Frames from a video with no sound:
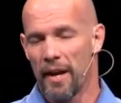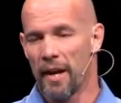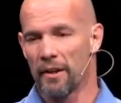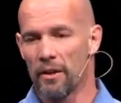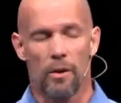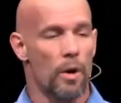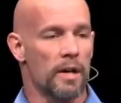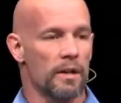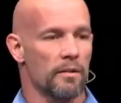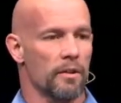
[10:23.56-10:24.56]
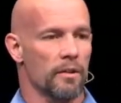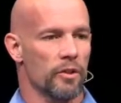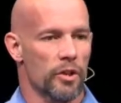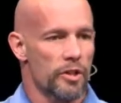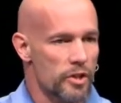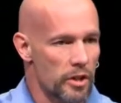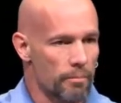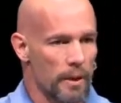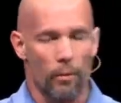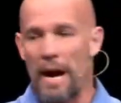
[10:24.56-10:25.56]
And you know what? You're just
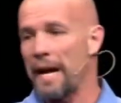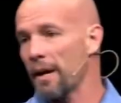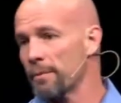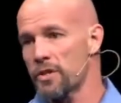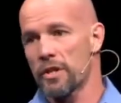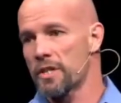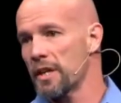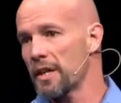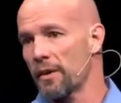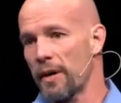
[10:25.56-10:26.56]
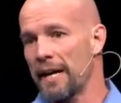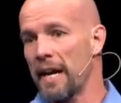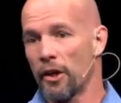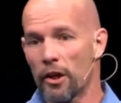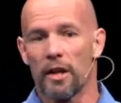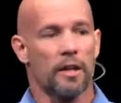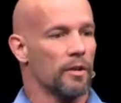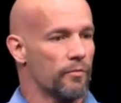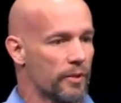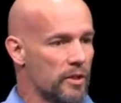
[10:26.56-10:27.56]
going to be right. I'm just going to tell you right now, you're going to
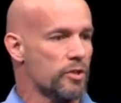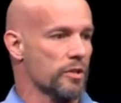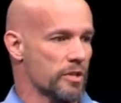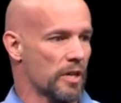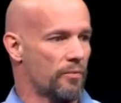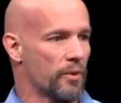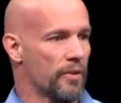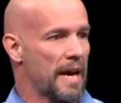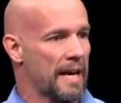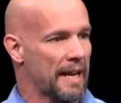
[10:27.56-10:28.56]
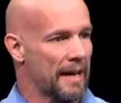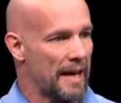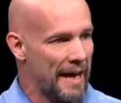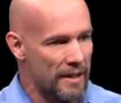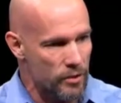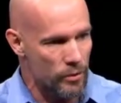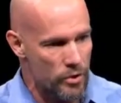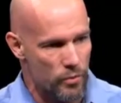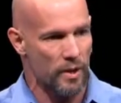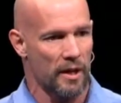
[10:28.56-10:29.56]
convince yourself of that, and I do
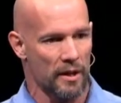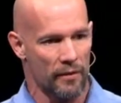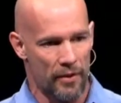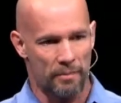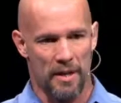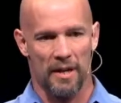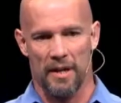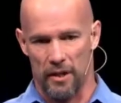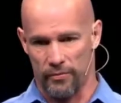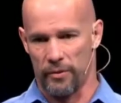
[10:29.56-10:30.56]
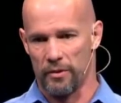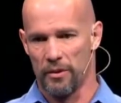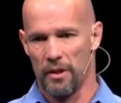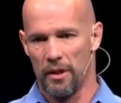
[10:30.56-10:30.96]
as well if I'm not careful.